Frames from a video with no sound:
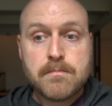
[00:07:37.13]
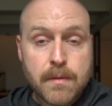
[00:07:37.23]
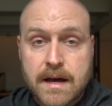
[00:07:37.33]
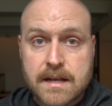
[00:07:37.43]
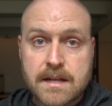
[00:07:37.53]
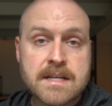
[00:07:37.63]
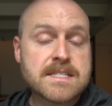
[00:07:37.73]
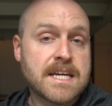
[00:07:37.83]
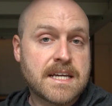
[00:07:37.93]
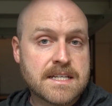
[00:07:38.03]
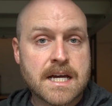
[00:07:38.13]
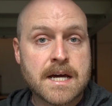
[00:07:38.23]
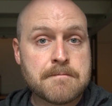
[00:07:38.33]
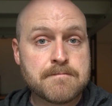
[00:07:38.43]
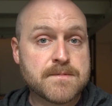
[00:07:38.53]
But in taking
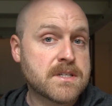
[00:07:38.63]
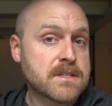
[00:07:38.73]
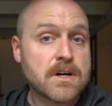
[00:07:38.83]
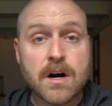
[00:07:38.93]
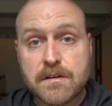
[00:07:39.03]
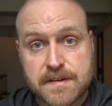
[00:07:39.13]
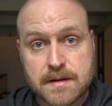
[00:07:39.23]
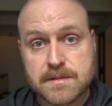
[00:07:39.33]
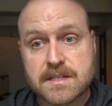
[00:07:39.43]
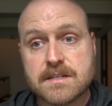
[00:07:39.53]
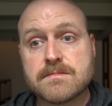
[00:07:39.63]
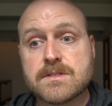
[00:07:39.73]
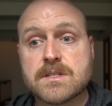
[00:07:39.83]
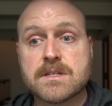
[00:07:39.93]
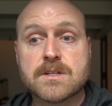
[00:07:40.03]
time to call family,
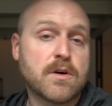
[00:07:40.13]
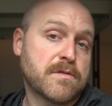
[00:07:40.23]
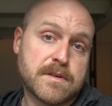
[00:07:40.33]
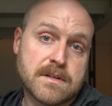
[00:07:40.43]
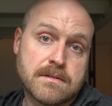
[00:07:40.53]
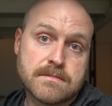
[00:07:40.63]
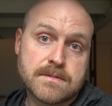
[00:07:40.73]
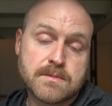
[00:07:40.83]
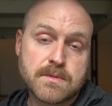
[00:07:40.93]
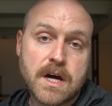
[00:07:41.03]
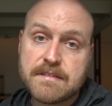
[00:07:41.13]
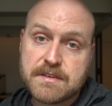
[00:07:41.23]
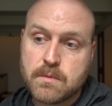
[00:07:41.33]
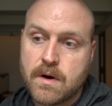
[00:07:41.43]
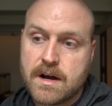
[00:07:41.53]
to go for some
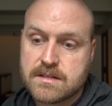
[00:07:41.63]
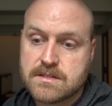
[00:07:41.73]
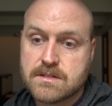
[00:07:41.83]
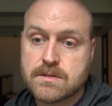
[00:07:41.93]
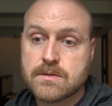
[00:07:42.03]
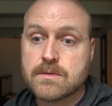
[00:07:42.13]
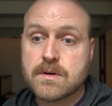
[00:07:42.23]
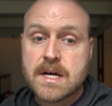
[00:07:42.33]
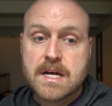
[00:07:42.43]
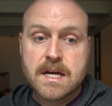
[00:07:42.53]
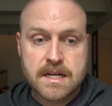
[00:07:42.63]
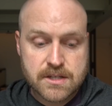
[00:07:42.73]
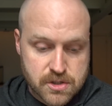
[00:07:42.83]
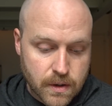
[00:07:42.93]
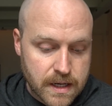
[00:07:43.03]
coffee walks, to
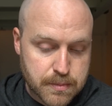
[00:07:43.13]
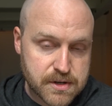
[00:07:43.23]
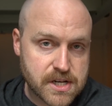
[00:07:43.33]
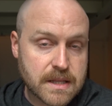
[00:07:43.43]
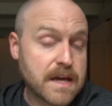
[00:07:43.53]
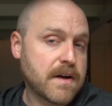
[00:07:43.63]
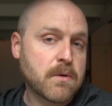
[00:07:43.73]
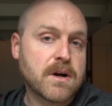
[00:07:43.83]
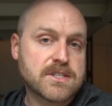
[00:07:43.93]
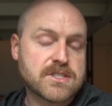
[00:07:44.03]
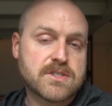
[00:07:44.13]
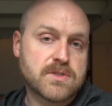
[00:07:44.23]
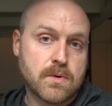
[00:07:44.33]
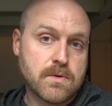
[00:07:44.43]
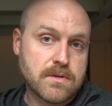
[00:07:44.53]
enjoy and appreciate life. I watched
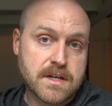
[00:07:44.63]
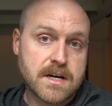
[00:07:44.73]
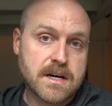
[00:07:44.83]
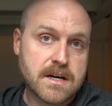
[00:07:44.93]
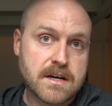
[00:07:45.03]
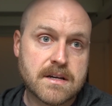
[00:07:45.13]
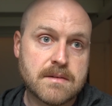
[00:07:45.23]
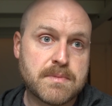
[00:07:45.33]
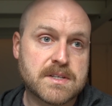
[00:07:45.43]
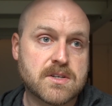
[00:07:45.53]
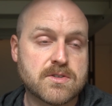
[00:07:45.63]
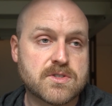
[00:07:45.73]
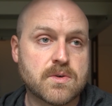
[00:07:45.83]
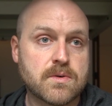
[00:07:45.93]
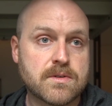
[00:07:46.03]
Soul, uh, Pixar's
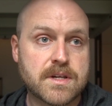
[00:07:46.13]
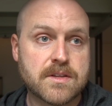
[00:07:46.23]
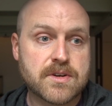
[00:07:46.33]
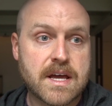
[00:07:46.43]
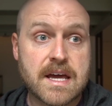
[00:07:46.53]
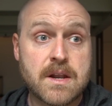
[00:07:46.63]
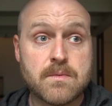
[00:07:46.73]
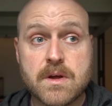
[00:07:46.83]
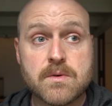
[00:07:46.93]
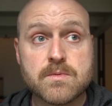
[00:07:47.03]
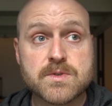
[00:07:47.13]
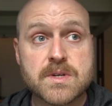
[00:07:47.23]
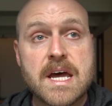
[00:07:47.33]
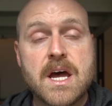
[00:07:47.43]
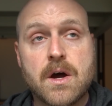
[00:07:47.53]
Soul, the other day, and it, it was
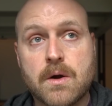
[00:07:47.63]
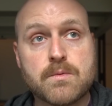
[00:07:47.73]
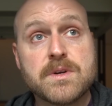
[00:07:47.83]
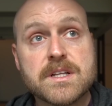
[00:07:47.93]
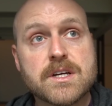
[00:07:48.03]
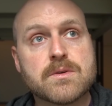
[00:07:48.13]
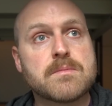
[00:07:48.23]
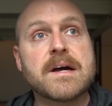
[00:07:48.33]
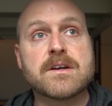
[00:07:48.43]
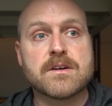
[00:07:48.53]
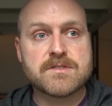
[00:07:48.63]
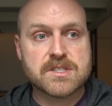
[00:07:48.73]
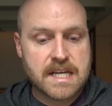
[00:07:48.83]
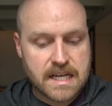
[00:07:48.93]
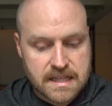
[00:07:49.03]
a really good reminder of
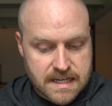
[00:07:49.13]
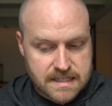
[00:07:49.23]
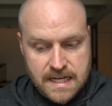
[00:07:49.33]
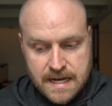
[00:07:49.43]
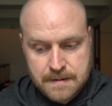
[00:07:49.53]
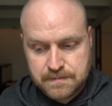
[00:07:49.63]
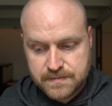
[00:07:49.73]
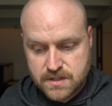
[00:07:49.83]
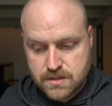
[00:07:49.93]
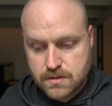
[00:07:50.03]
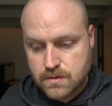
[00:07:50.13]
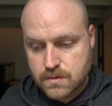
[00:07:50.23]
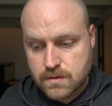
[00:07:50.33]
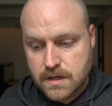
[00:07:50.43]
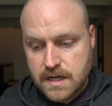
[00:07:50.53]
just taking that time
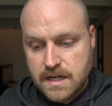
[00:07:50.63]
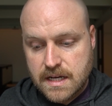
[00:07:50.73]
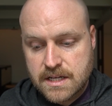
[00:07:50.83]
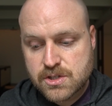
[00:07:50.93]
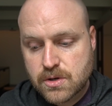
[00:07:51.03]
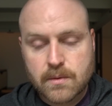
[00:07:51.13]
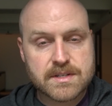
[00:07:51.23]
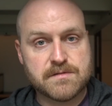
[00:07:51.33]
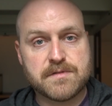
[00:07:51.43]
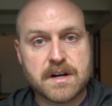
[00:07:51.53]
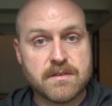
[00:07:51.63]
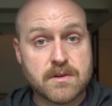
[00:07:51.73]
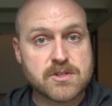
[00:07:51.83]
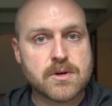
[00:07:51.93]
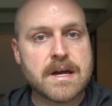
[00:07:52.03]
to enjoy what's in front of you,
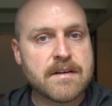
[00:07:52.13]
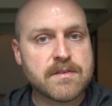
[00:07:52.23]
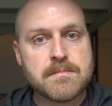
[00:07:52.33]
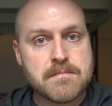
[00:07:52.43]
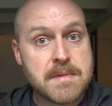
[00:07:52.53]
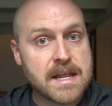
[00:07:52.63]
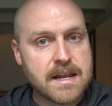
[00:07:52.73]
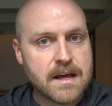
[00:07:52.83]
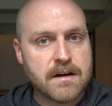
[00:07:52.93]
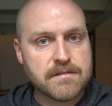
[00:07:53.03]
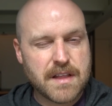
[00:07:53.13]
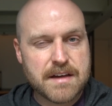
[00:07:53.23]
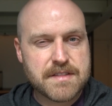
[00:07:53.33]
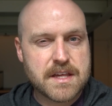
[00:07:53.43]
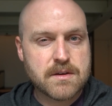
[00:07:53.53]
enjoy every minute of
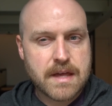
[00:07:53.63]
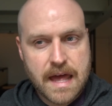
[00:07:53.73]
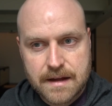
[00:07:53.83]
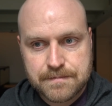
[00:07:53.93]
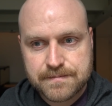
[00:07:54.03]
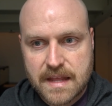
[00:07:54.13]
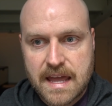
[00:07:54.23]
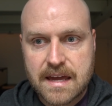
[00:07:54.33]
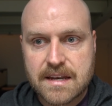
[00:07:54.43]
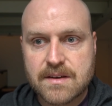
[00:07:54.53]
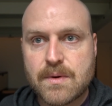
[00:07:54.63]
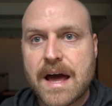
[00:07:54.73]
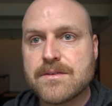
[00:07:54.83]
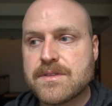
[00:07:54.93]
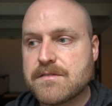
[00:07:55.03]
life that you can. And
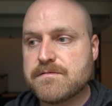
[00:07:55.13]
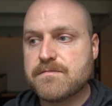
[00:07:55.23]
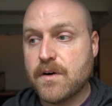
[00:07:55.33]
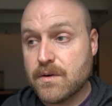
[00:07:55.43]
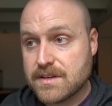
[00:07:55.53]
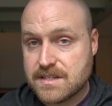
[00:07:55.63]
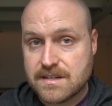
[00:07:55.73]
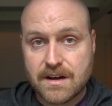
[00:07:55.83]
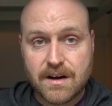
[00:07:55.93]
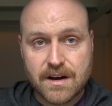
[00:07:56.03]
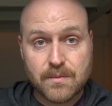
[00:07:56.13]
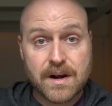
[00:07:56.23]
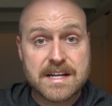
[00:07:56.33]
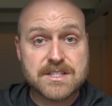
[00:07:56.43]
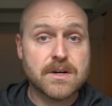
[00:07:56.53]
rather than focusing on
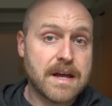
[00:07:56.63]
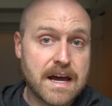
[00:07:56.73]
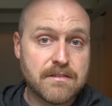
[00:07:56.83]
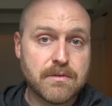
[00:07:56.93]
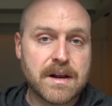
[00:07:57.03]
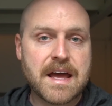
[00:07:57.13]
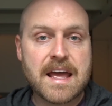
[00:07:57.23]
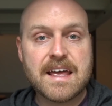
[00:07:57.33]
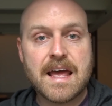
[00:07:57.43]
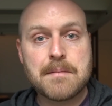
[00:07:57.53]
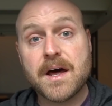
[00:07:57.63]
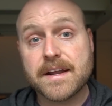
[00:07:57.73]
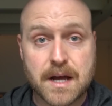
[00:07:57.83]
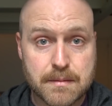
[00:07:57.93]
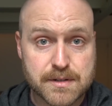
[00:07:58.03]
what I don't have, what I am not
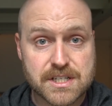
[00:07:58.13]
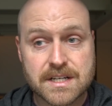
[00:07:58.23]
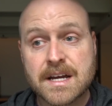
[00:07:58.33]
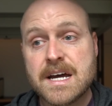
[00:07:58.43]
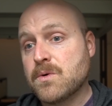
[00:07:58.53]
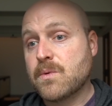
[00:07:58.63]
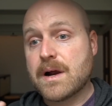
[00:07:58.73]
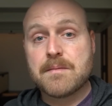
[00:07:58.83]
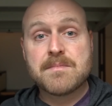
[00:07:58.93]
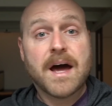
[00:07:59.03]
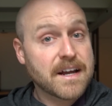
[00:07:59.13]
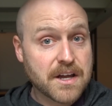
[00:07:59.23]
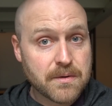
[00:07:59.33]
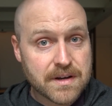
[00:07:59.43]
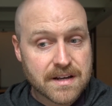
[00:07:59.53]
accomplishing, where I'm not
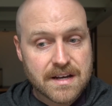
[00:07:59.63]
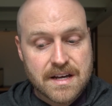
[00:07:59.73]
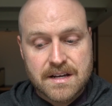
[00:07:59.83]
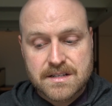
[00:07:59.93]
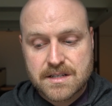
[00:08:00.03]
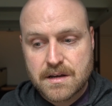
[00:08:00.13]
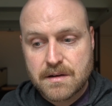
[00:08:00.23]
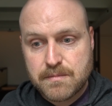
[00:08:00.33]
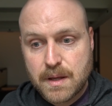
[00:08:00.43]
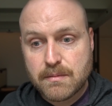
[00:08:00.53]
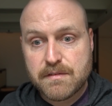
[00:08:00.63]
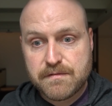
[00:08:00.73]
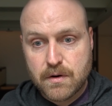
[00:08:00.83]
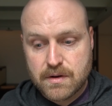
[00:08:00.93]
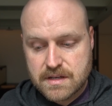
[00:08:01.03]
going, to be able to
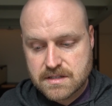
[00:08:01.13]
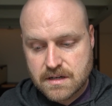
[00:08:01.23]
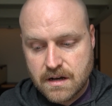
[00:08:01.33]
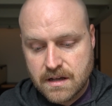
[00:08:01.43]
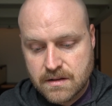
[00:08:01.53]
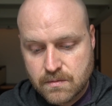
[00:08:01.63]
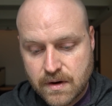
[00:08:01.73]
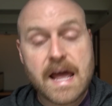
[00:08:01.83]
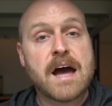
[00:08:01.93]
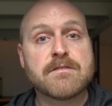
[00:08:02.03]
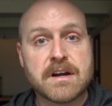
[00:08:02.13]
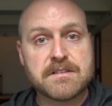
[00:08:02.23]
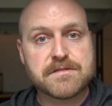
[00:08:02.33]
focus on what I have right in